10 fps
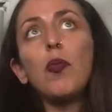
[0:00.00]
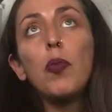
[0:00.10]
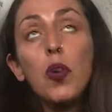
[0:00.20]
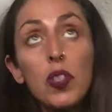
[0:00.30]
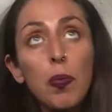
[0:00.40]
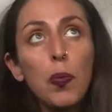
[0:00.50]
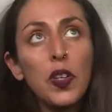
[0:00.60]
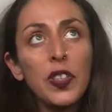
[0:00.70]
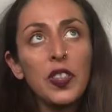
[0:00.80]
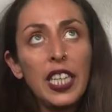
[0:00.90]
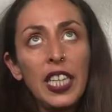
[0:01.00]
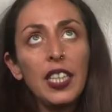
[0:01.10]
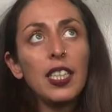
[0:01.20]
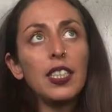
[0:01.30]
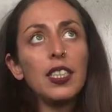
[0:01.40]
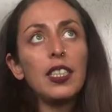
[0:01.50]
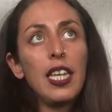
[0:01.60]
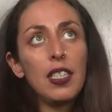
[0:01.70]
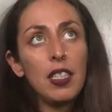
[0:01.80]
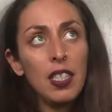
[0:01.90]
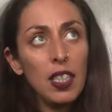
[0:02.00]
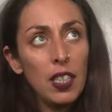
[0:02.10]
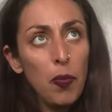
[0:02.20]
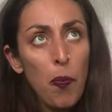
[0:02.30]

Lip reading: Most important thing in dancing,